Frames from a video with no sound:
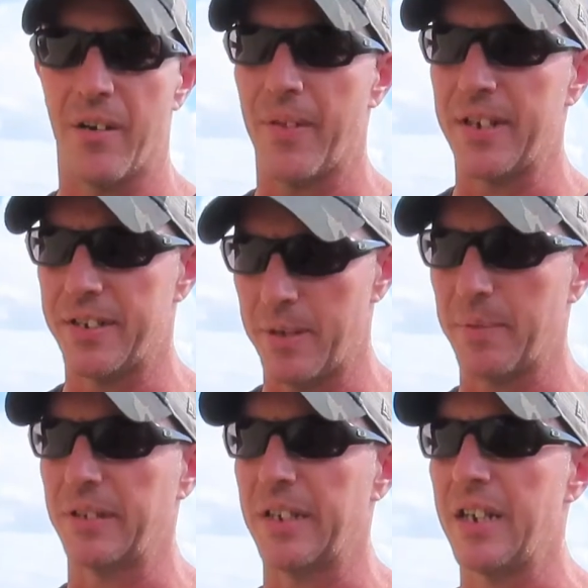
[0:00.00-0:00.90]
They
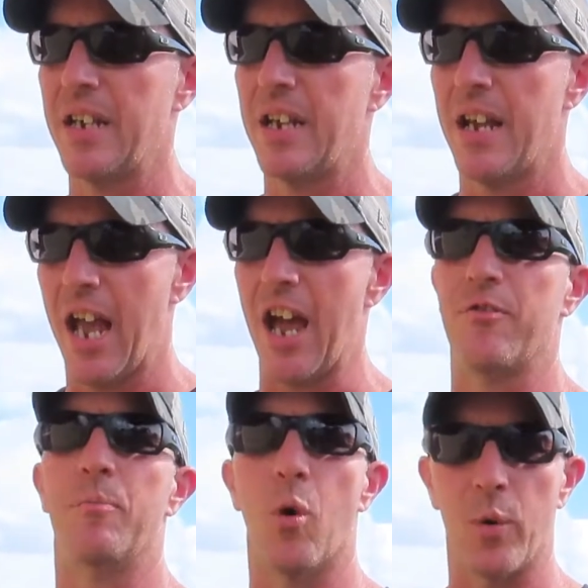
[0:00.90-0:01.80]
typically
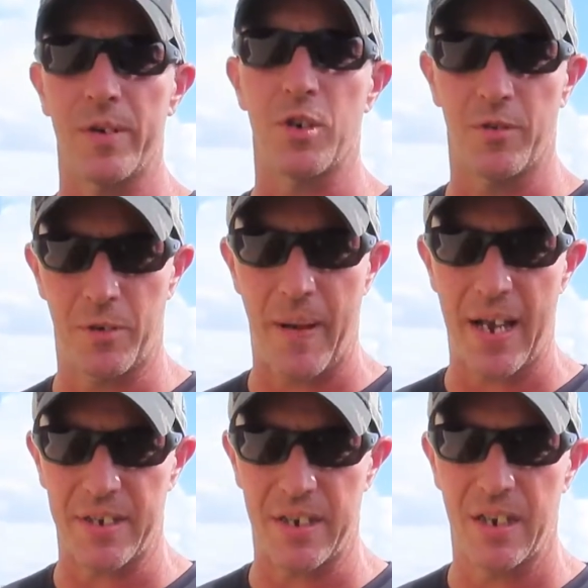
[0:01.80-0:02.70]
have more reserve
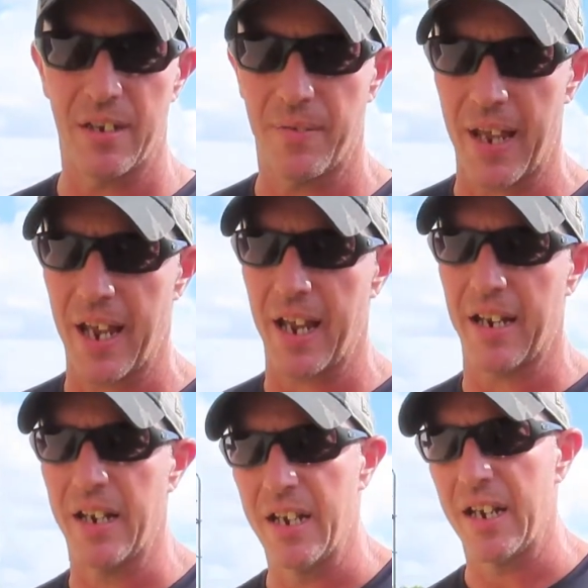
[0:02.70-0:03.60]
capacity
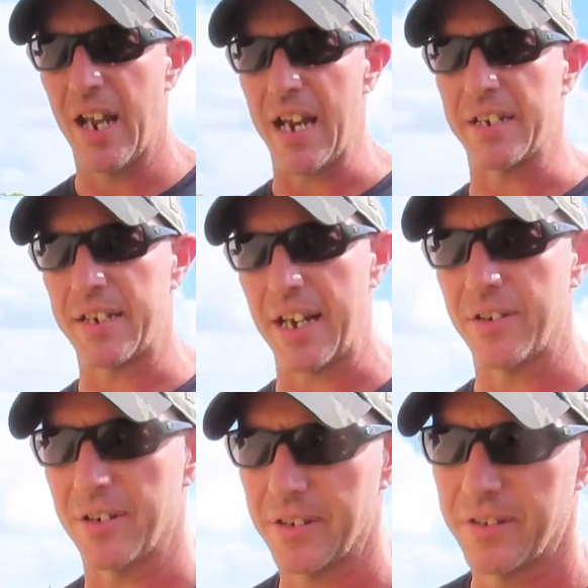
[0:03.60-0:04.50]
than a
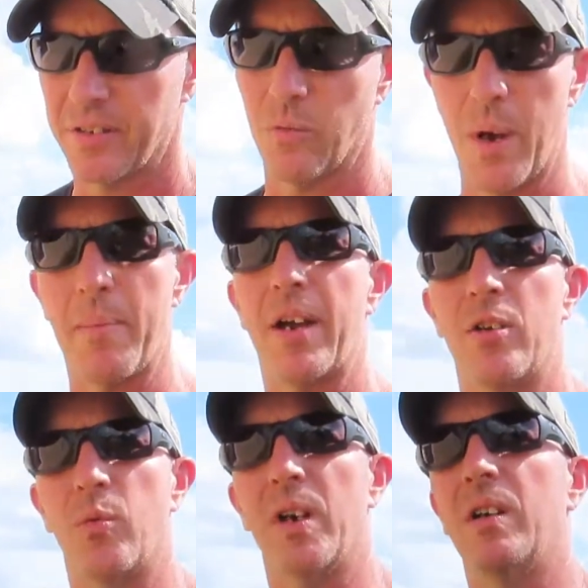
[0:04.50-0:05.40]
standard wet
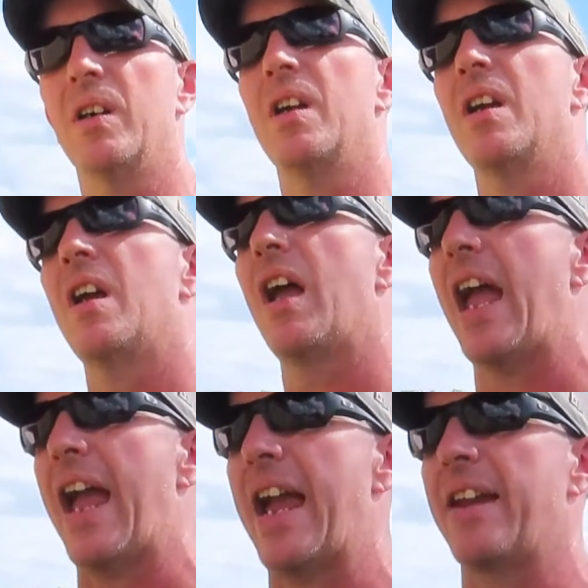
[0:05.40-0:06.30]
battery will,
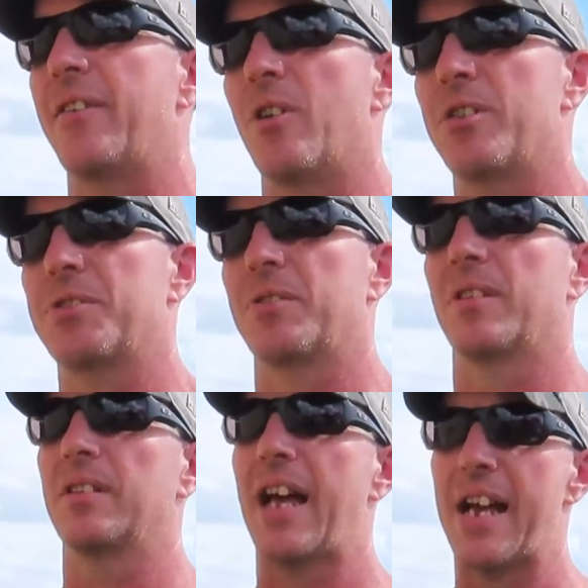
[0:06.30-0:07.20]
and they're also
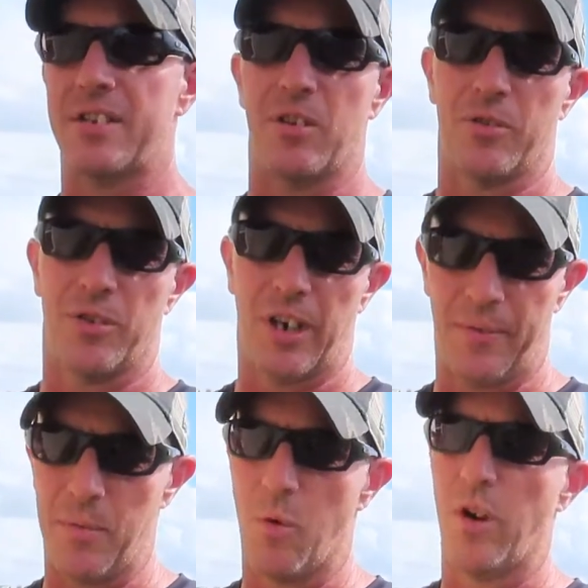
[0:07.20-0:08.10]
going to last longer. They're going to
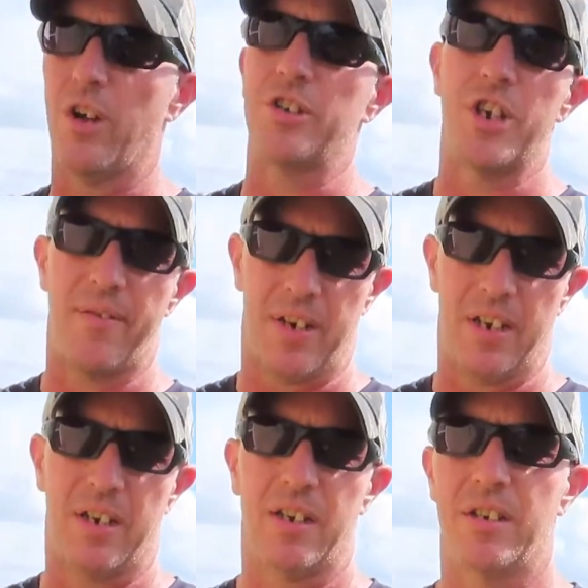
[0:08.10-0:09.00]
give you more longevity.
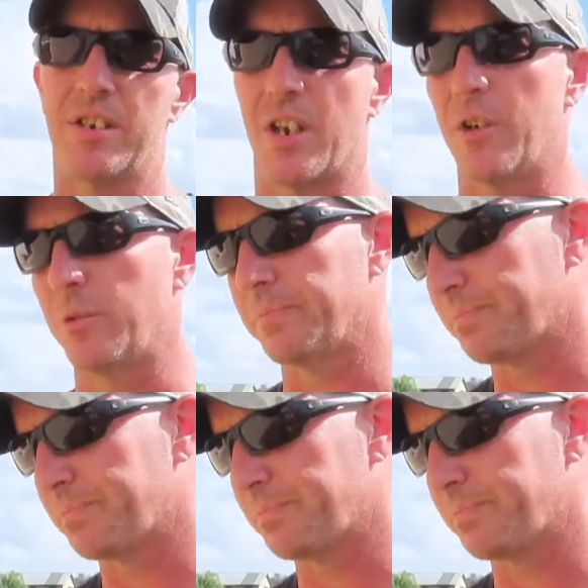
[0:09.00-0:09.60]
So